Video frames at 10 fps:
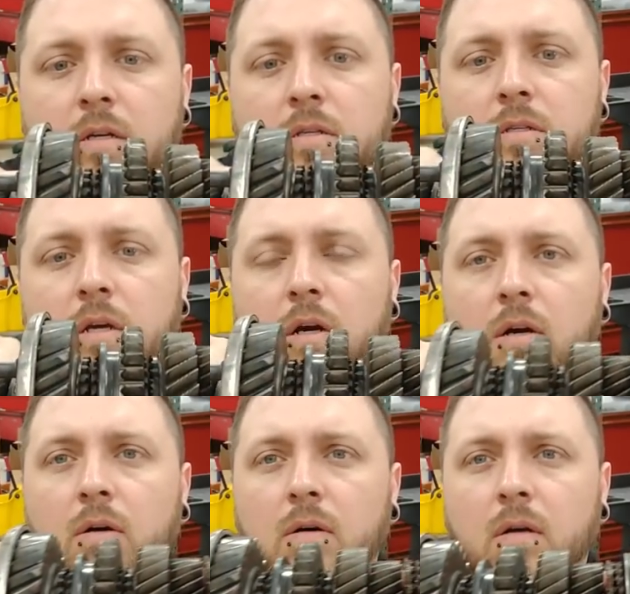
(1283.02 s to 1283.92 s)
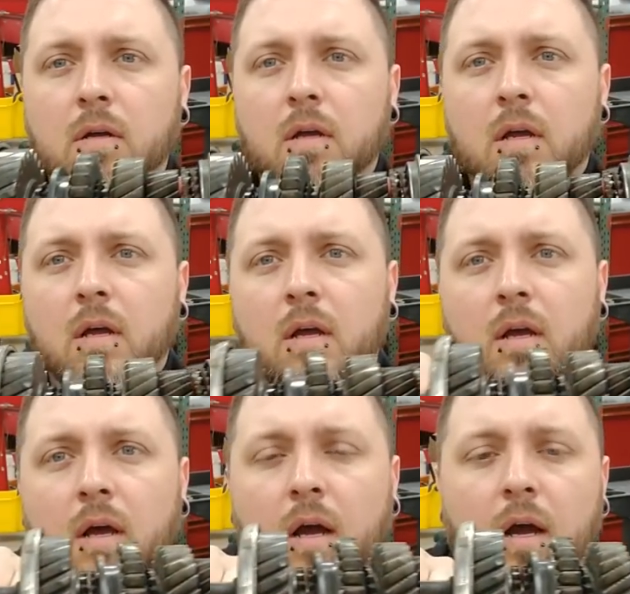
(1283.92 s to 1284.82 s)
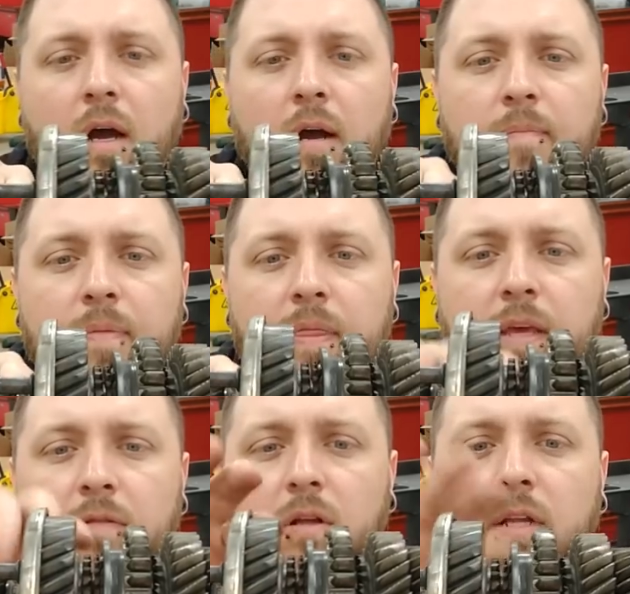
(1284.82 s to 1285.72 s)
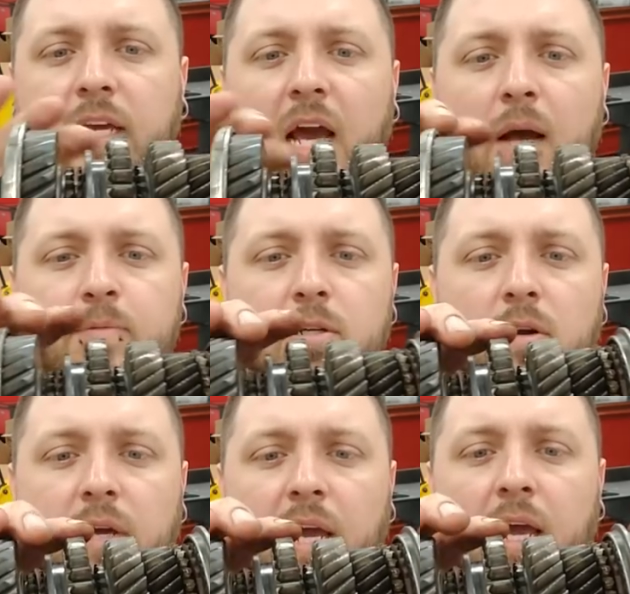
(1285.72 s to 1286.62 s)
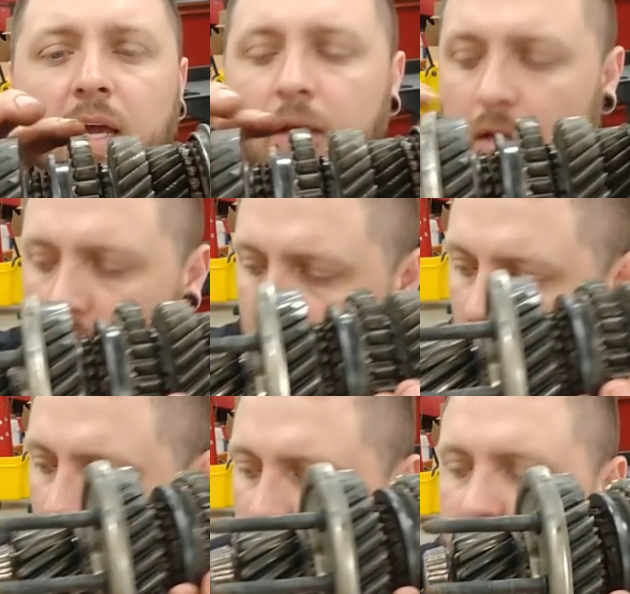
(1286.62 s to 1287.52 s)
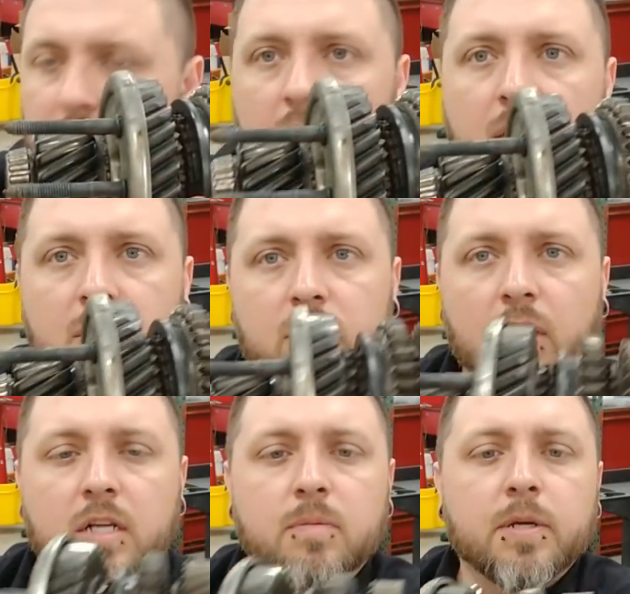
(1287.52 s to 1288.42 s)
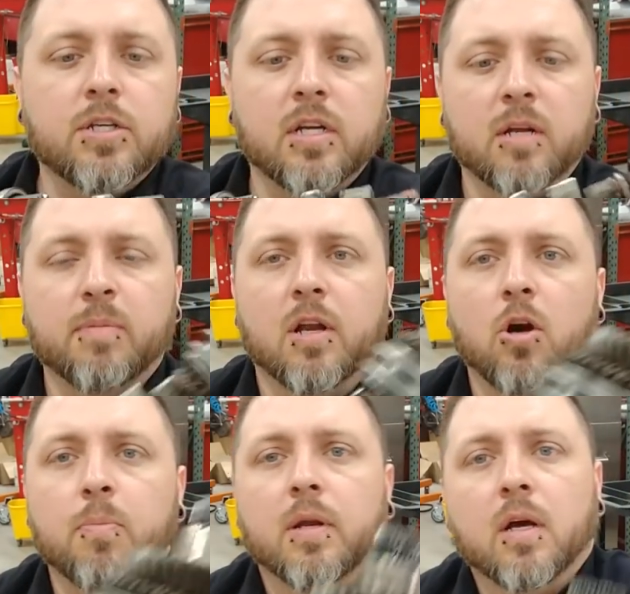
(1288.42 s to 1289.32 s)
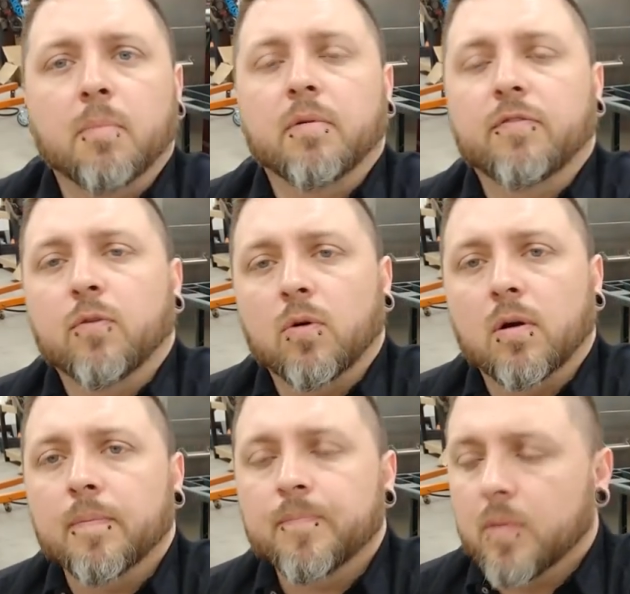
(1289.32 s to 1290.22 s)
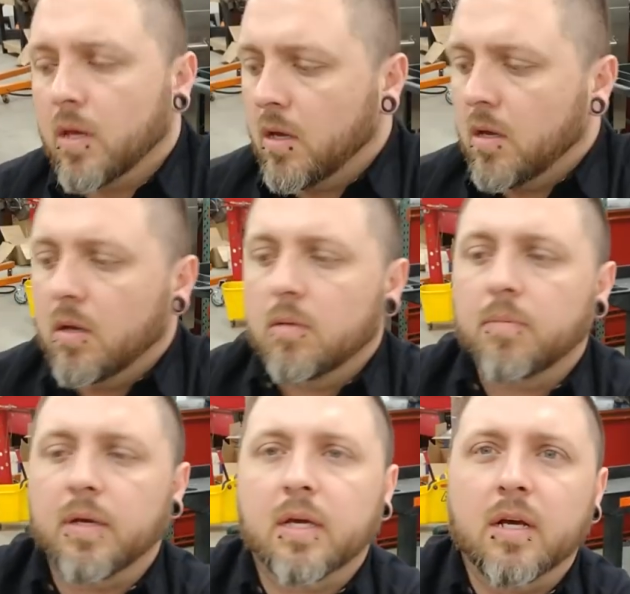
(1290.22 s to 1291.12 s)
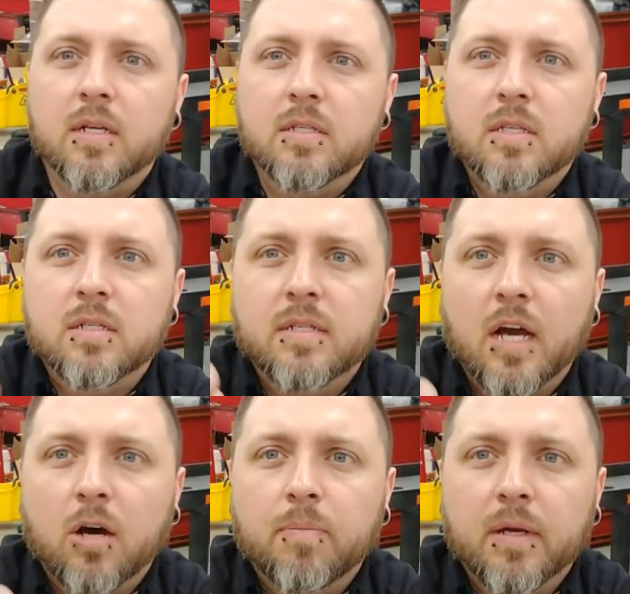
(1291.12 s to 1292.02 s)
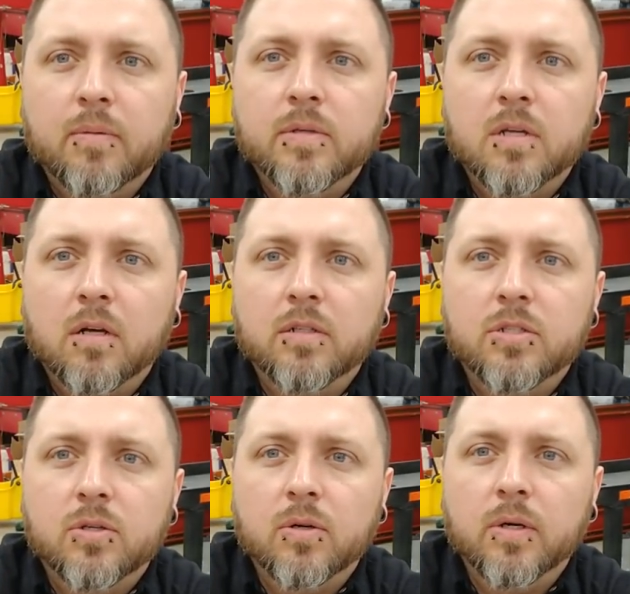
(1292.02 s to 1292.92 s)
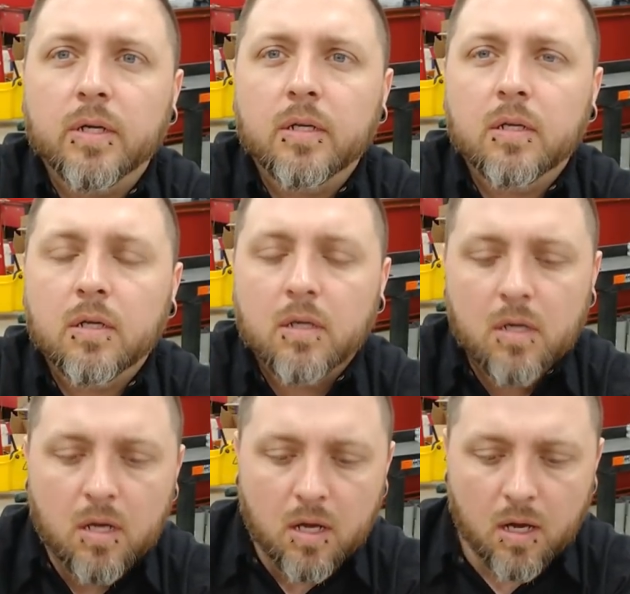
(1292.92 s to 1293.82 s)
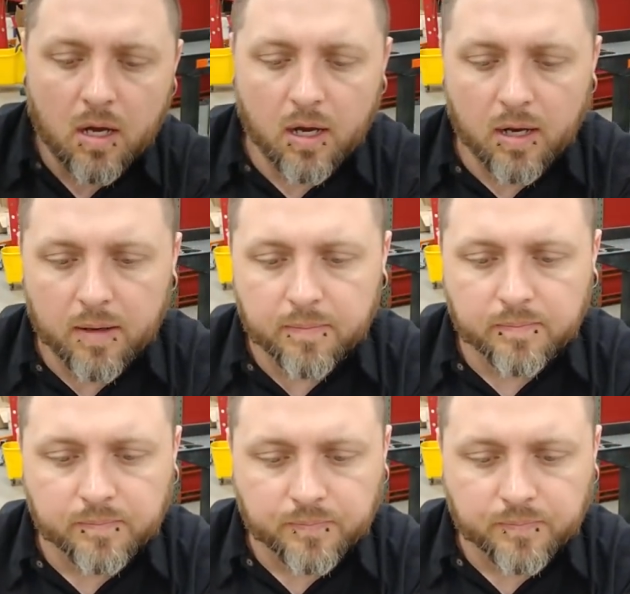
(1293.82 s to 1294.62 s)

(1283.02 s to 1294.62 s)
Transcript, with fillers: So um, even though the gaps are okay, I could tell this transmission had been opened up before because this dowel pin was all destroyed. Um,